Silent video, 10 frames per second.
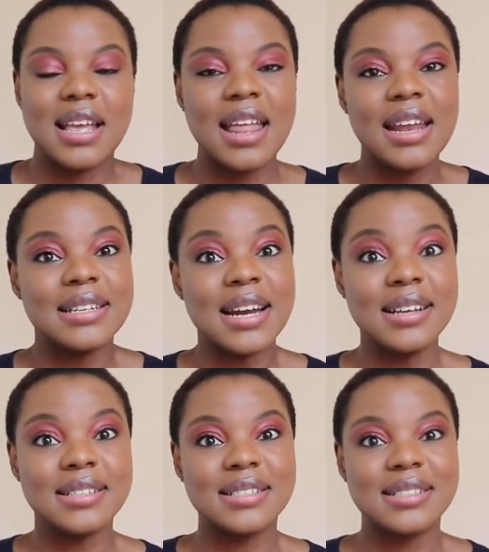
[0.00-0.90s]
And it
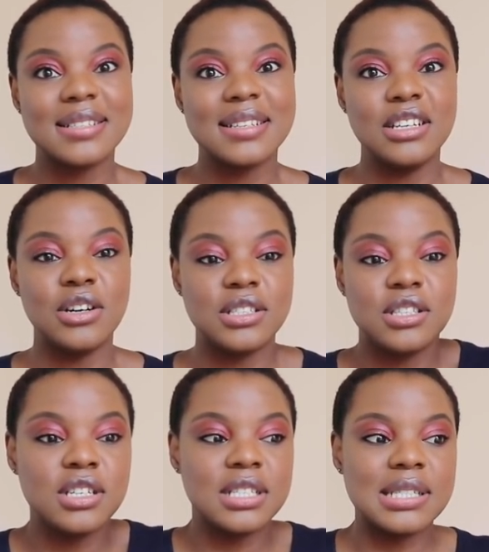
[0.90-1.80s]
does. You know, as
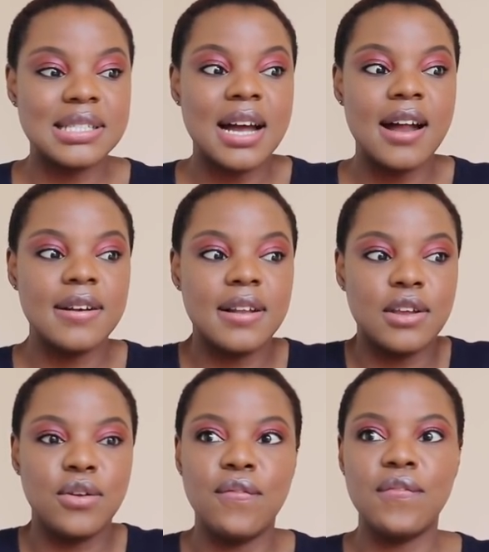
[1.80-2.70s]
soon as it's done,
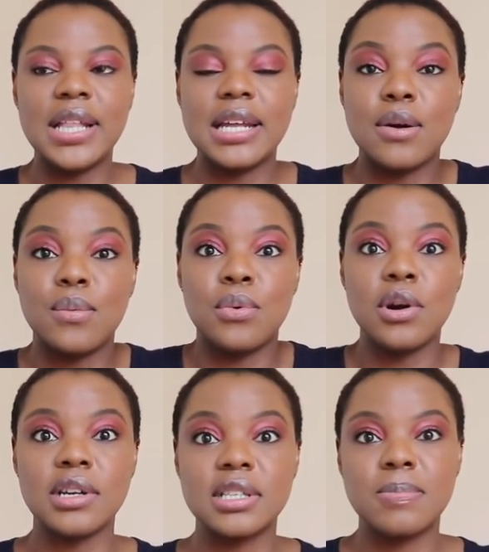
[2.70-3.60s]
like, you feel it, it
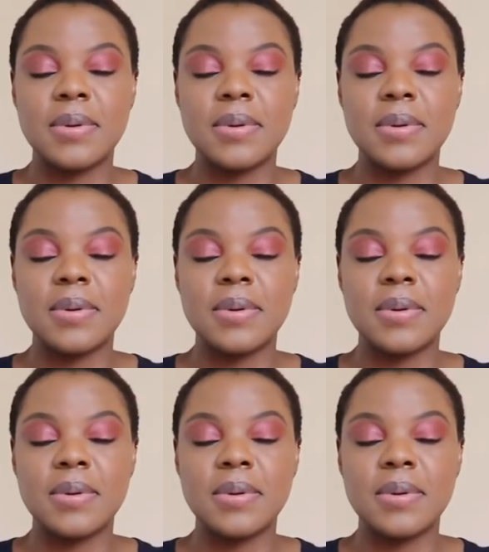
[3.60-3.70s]
works.